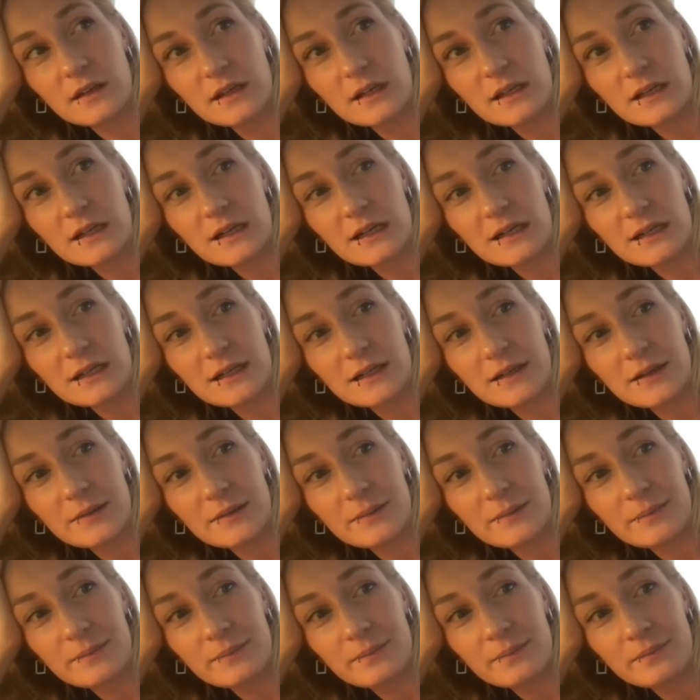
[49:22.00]
that
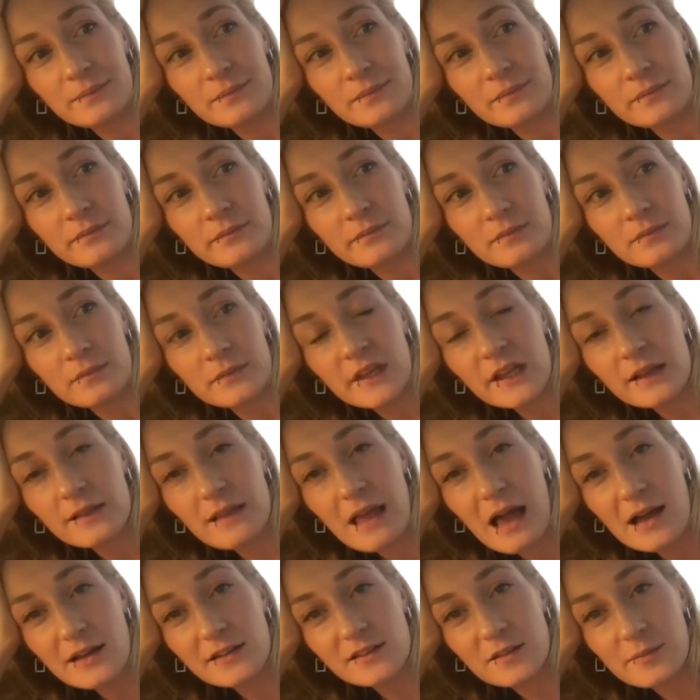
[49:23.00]

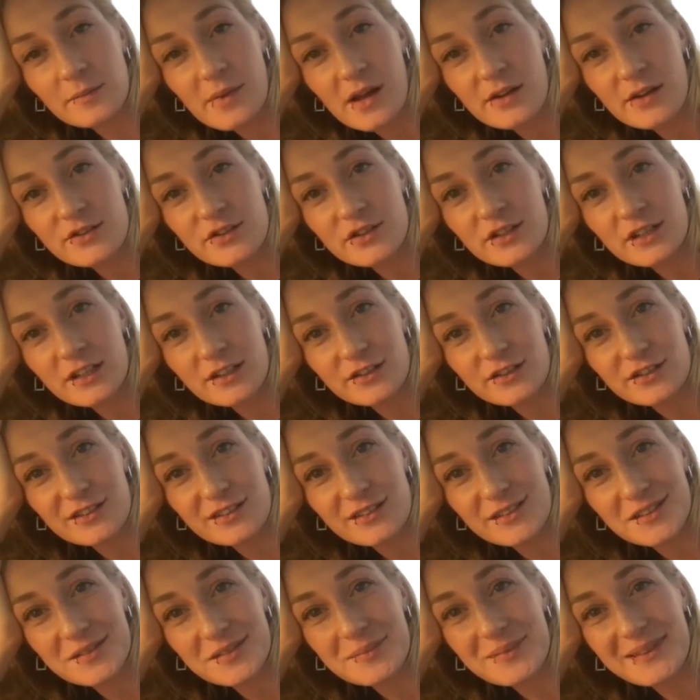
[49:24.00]
lacks
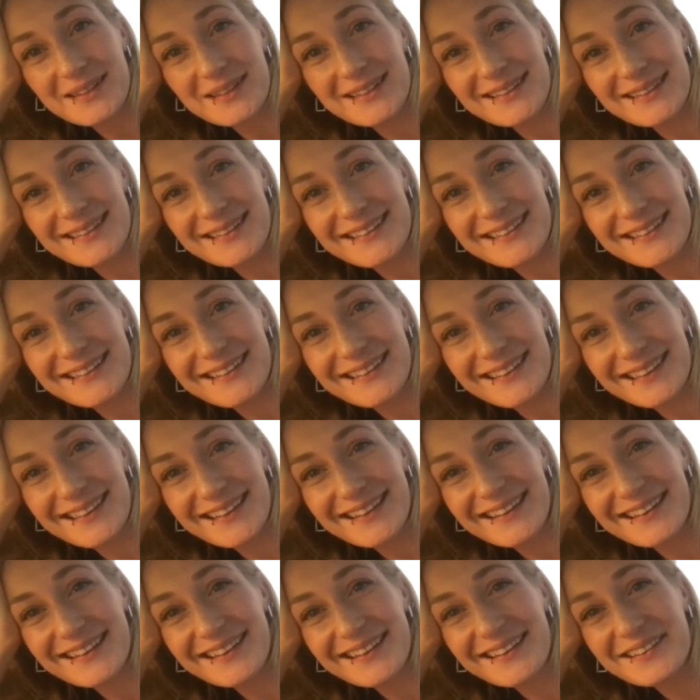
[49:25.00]
imagination to me, I think,
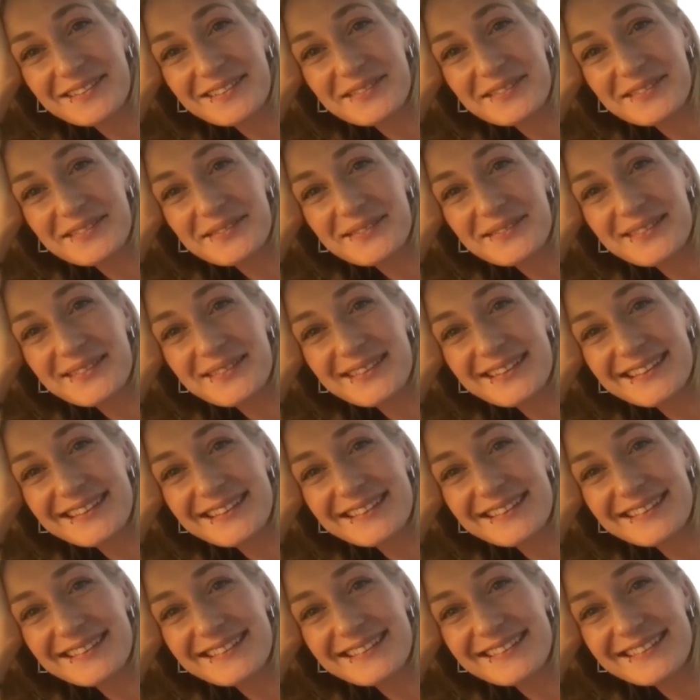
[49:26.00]
because,
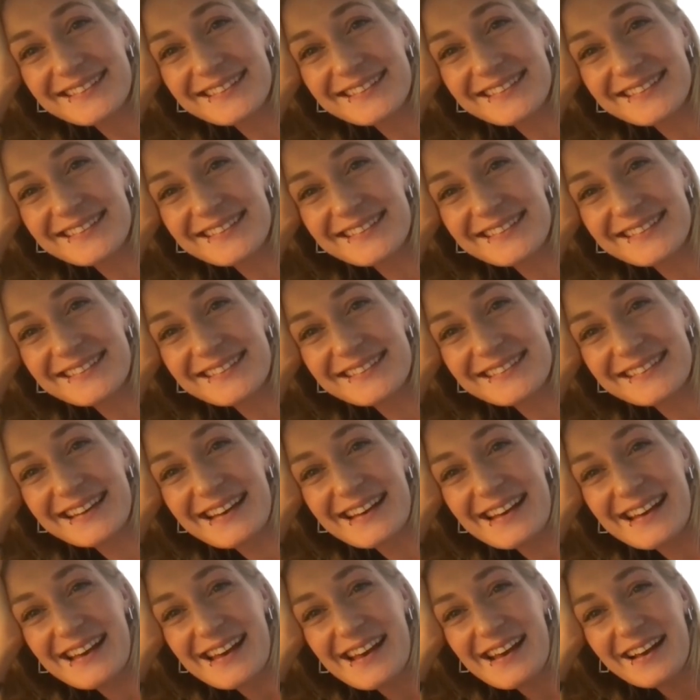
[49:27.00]
I
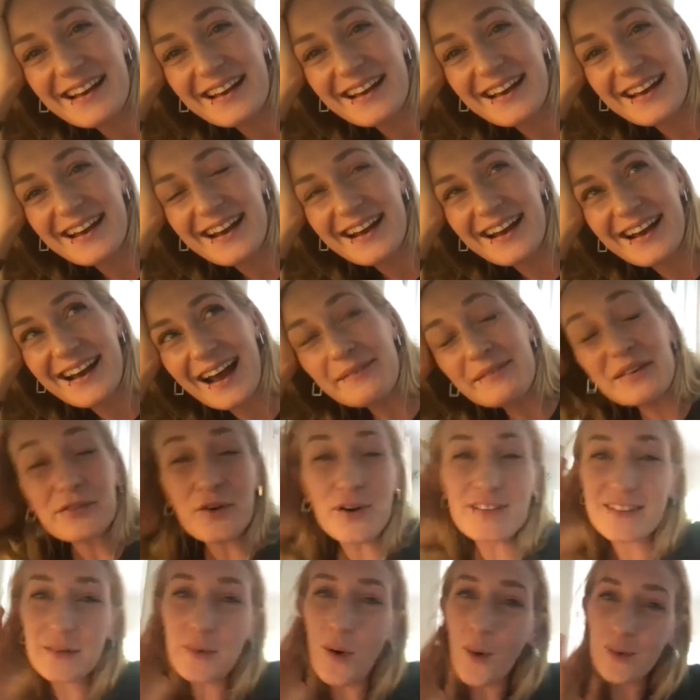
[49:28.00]
mean, of course, there will always
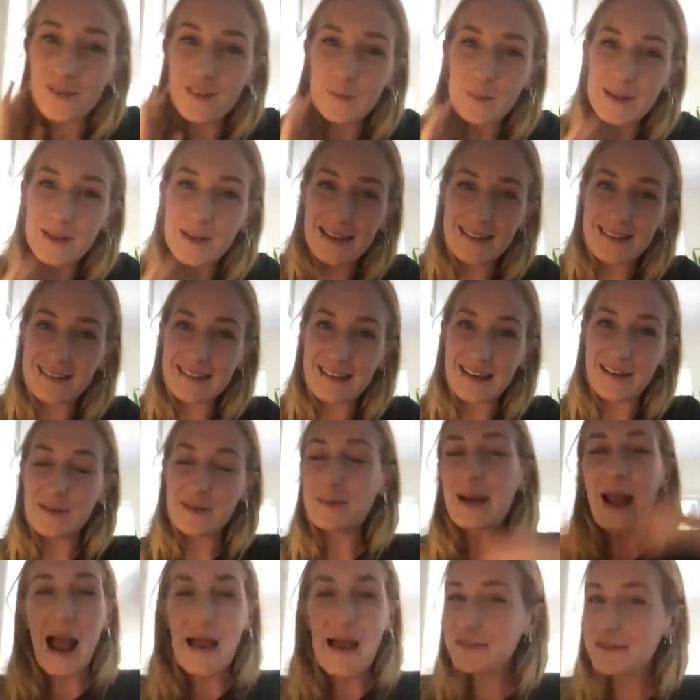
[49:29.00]
be like skill. We have
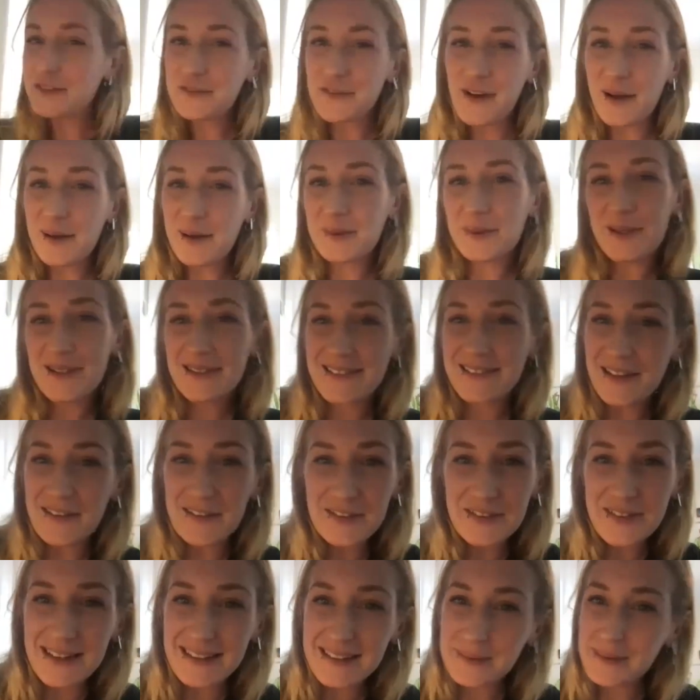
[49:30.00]
to value ourselves, right?
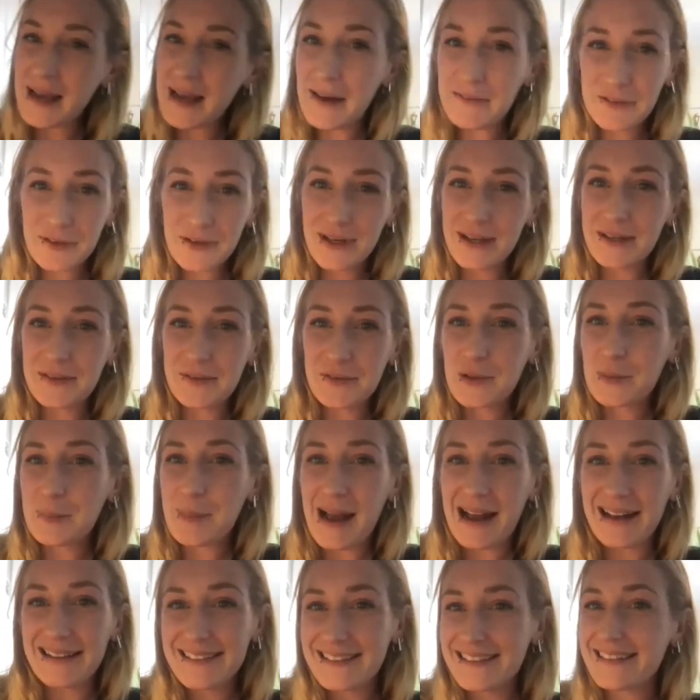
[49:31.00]
That we have creative
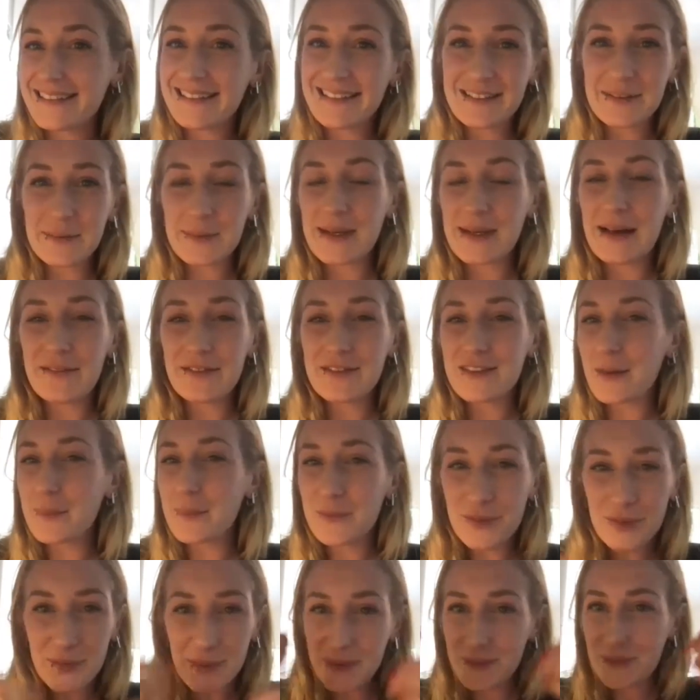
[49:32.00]
capacities. We have some
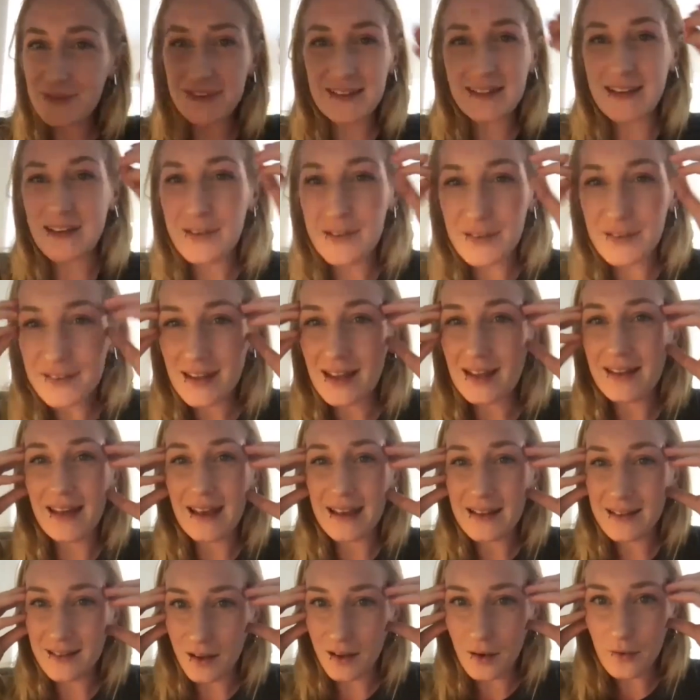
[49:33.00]
sort of skills that
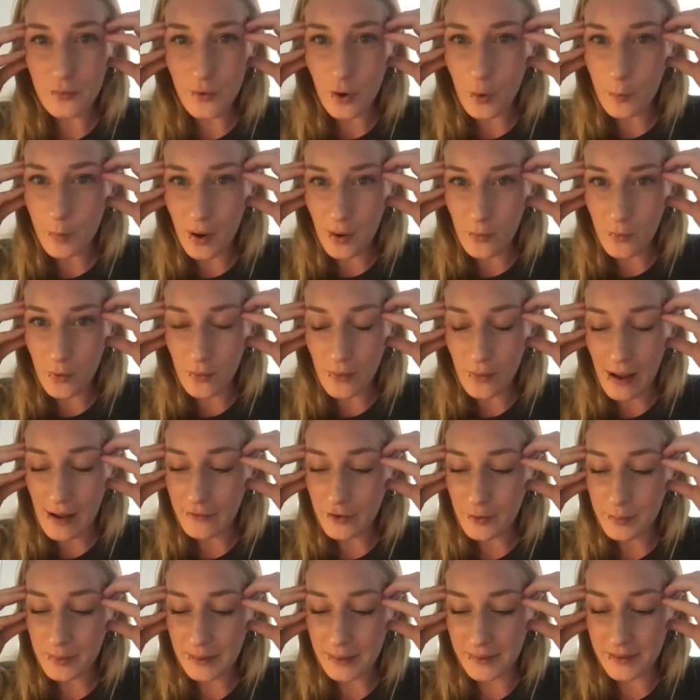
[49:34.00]
like a robot won't
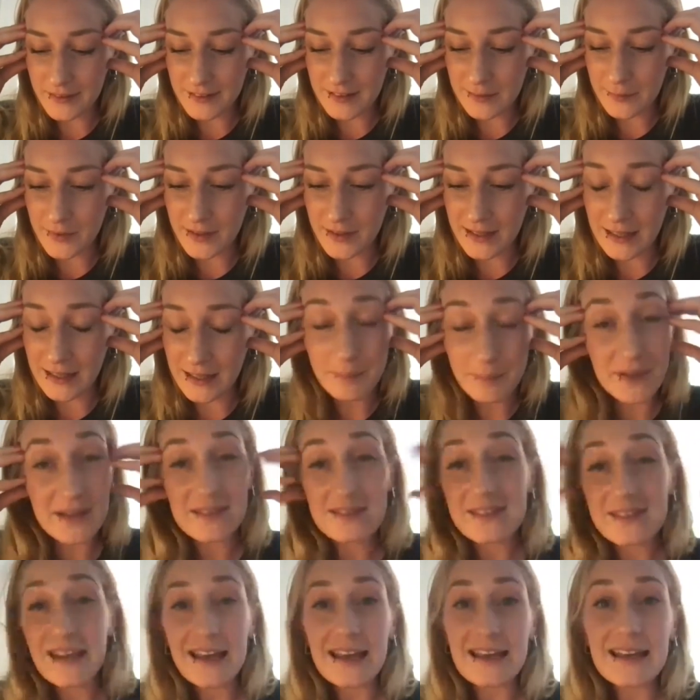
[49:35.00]
ever be able to simulate. But
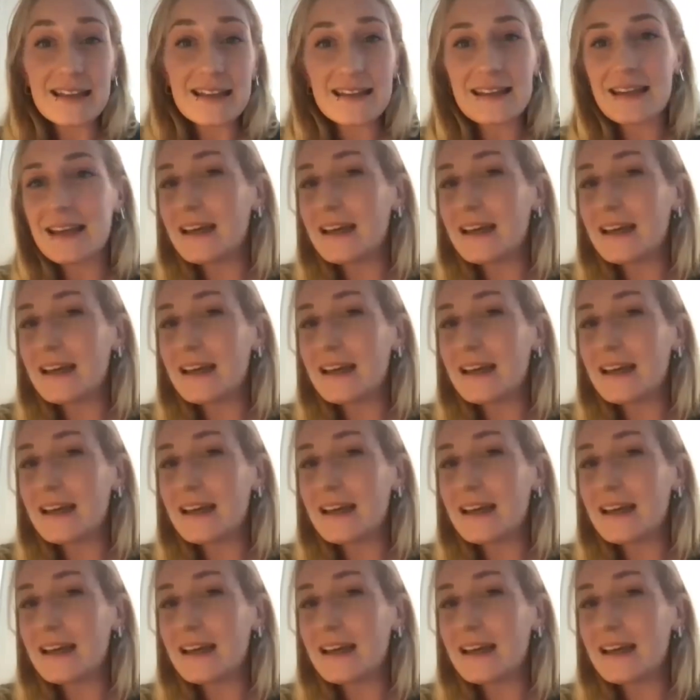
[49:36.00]
say